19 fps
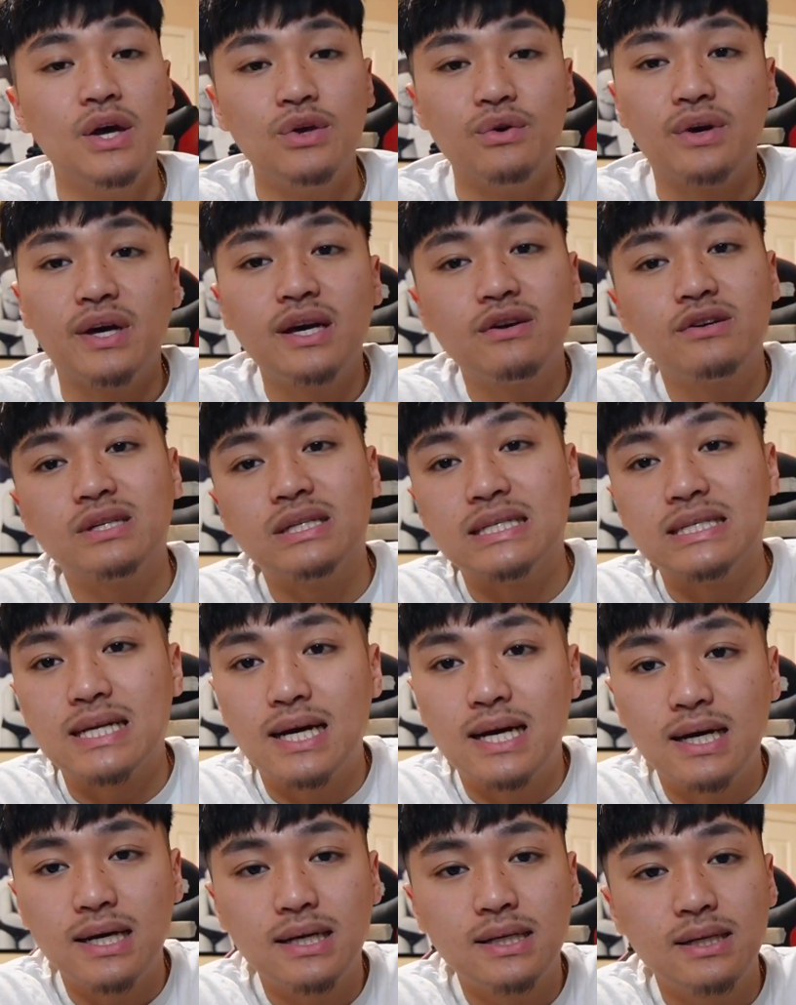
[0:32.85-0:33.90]
you get your
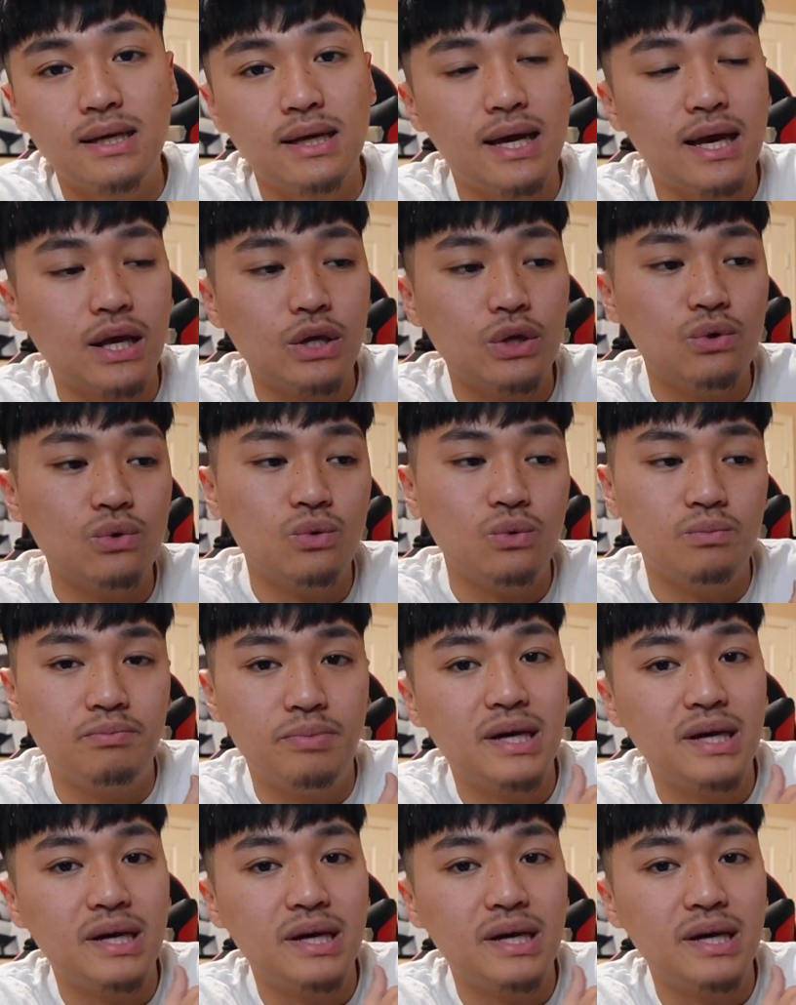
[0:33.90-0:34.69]
design and you